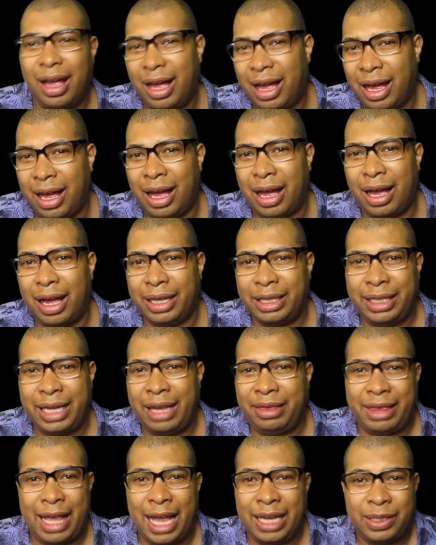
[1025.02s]

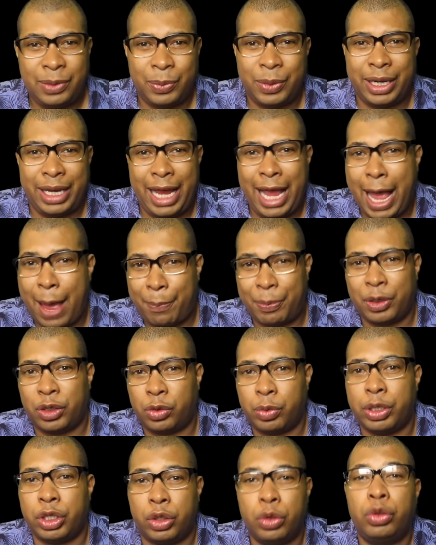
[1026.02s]
Yeah, that's what happens
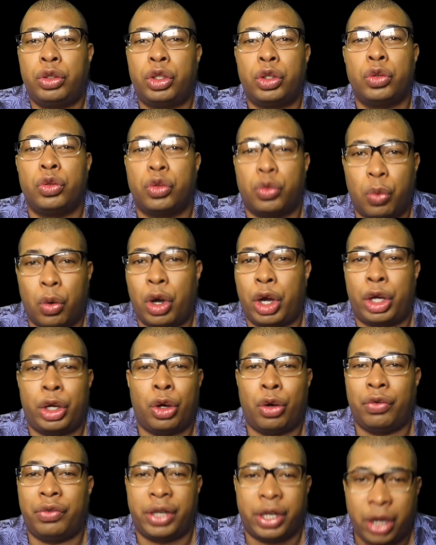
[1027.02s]
when you choose one
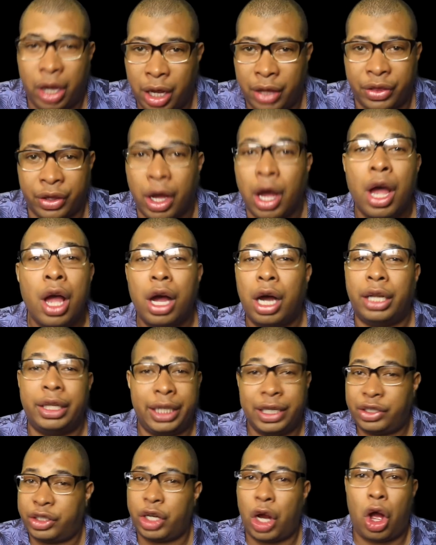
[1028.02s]
over the other.
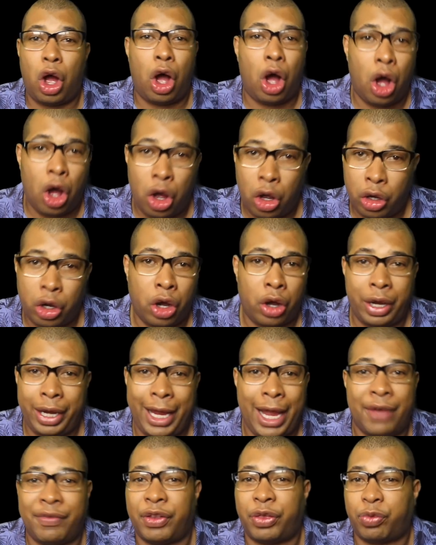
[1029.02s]
Unless y'all all
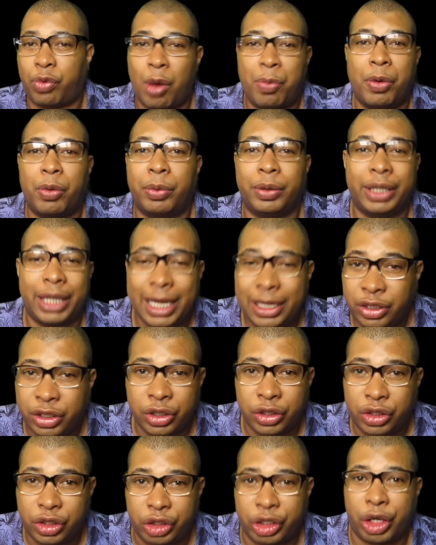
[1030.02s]
gonna have a throuple
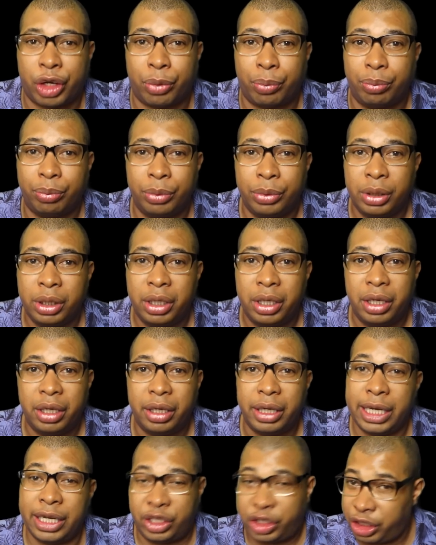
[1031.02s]
relationship.
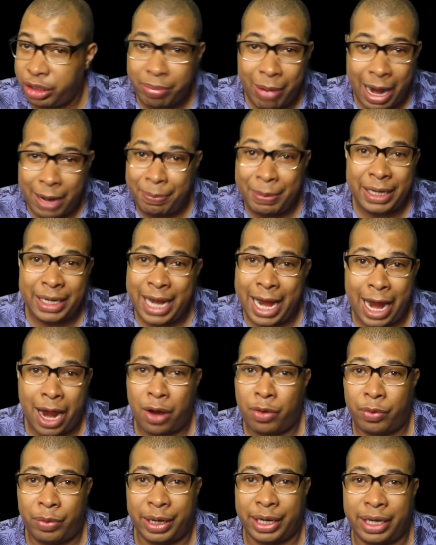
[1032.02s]
And she might be
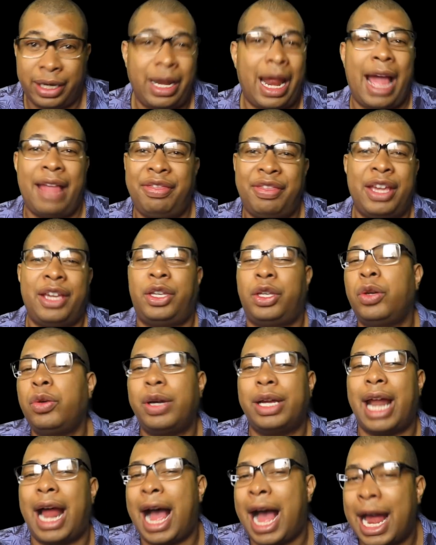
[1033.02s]
down with it. I think you
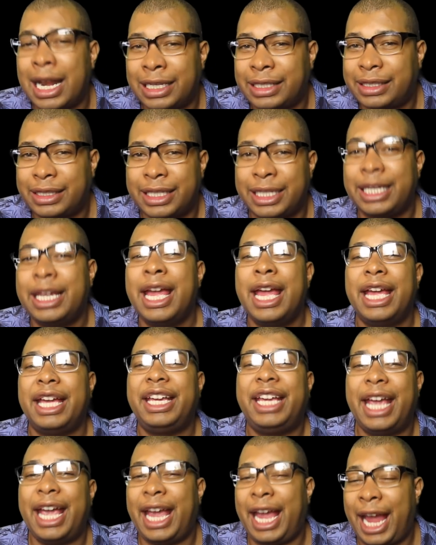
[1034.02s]
could honestly
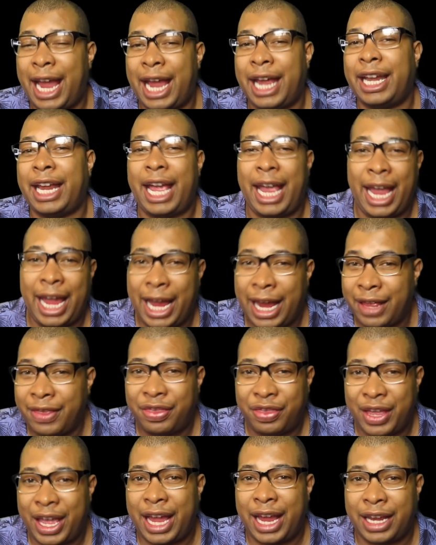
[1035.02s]
get Anna
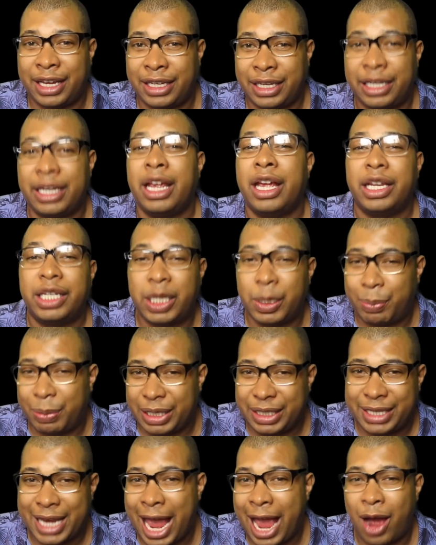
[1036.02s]
and Thandie to
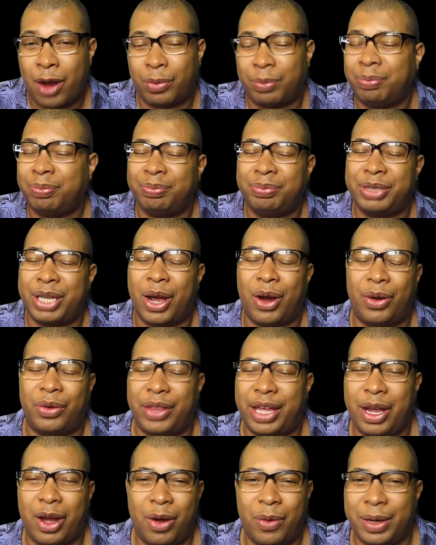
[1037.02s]
be down. No,
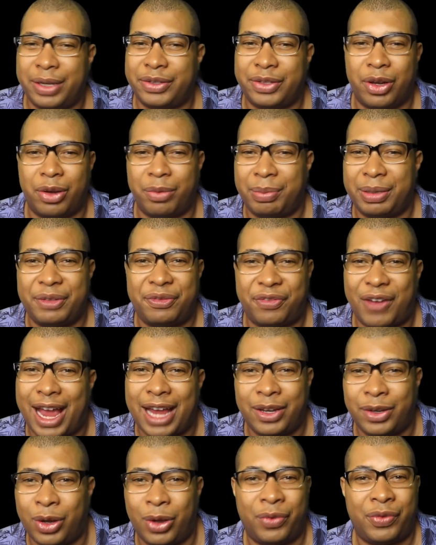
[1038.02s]
they always gonna be
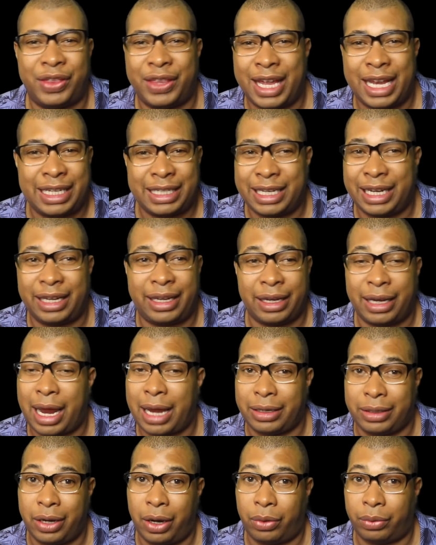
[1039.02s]
fighting over that dick, and
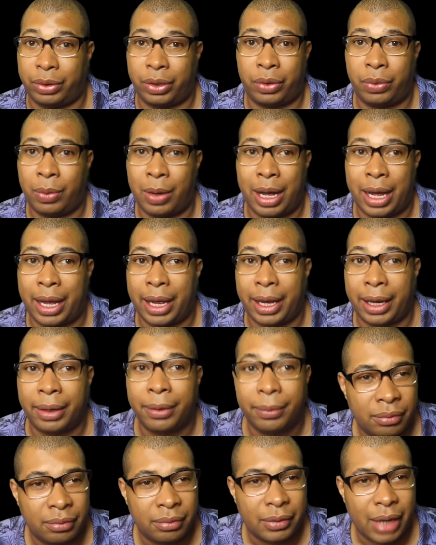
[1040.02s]
I don't know why.
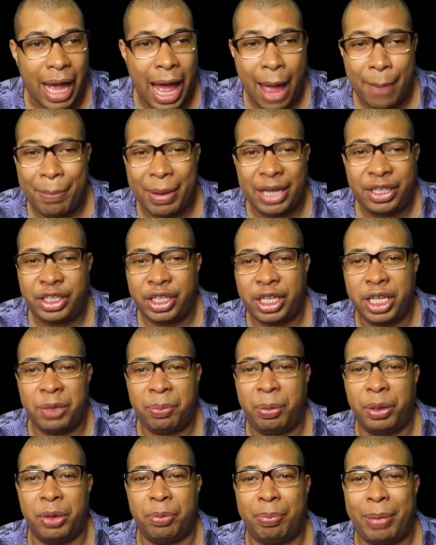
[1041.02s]
I bet you he
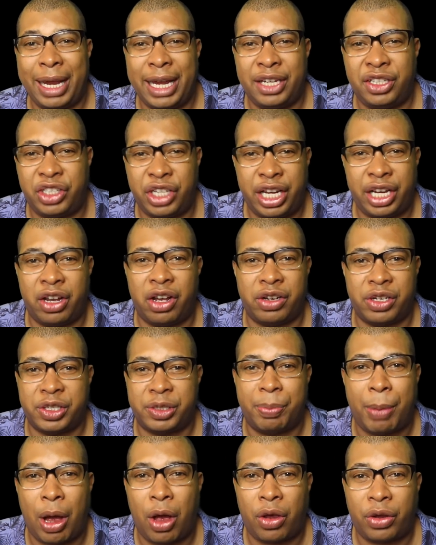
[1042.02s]
put Beijing on
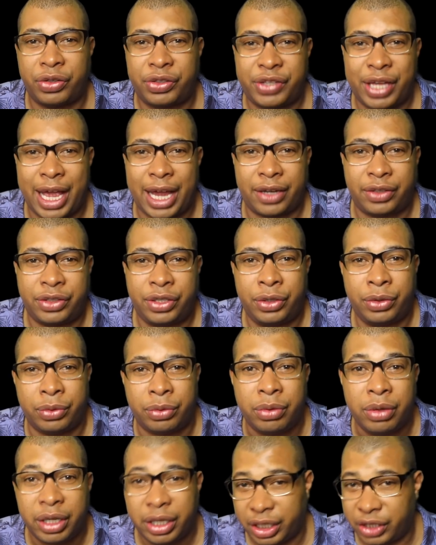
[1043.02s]
his ball sack,
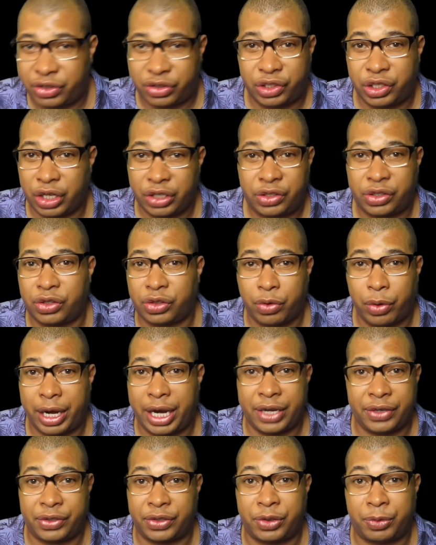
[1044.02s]
too. It's just as
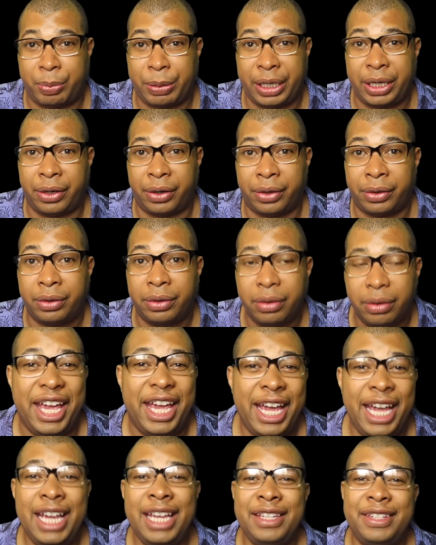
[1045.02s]
gray as his beard.
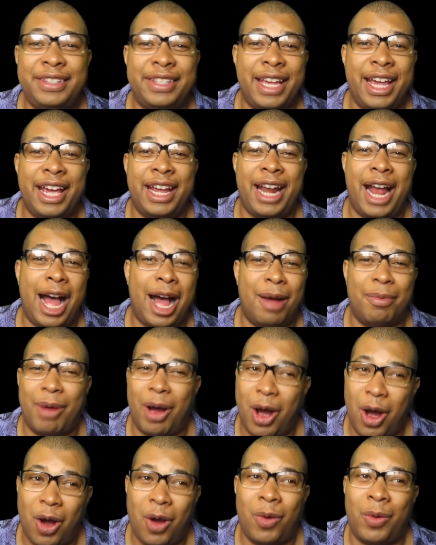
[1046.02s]
He said, I'm
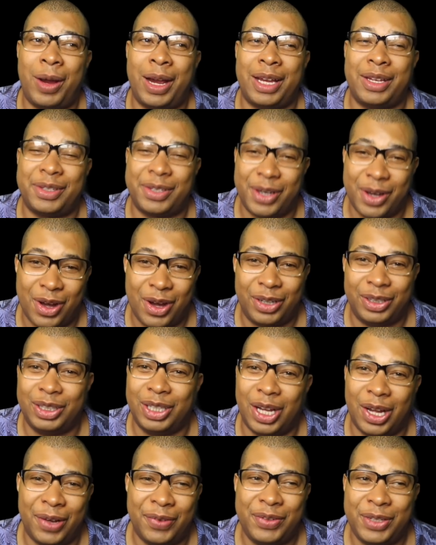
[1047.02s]
always gonna
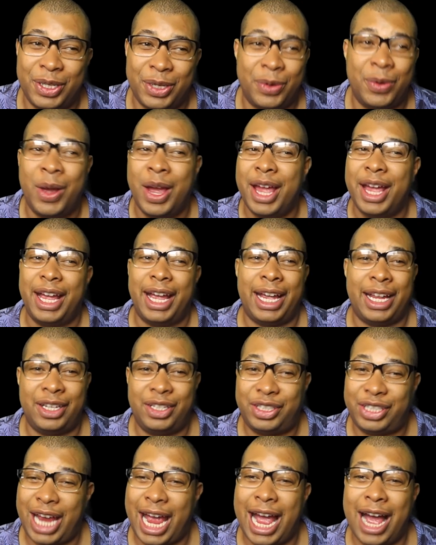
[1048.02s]
love you,
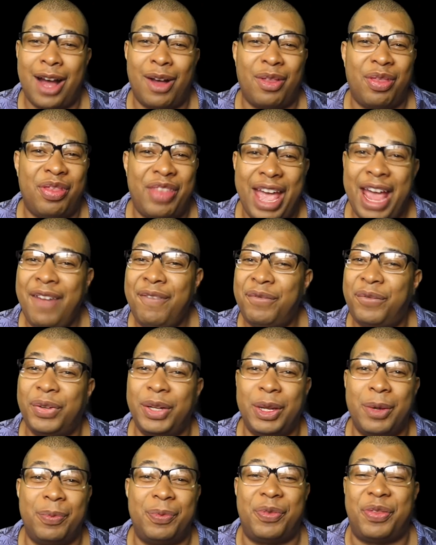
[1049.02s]
and child, that
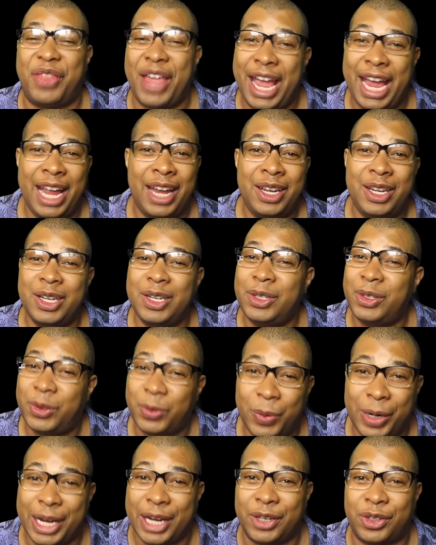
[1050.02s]
flipped Thandie
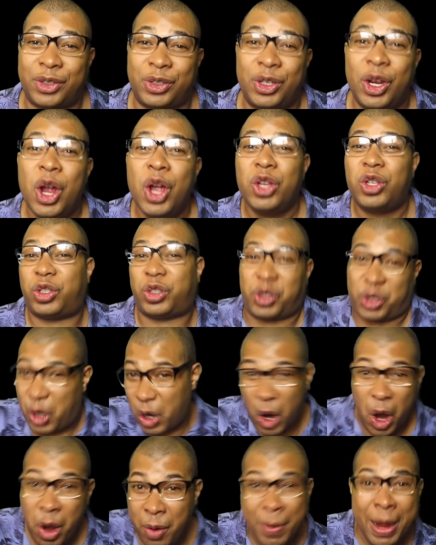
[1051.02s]
switch.
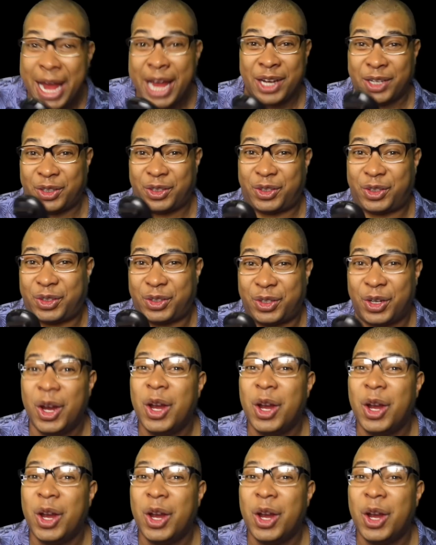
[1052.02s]
Skirmish!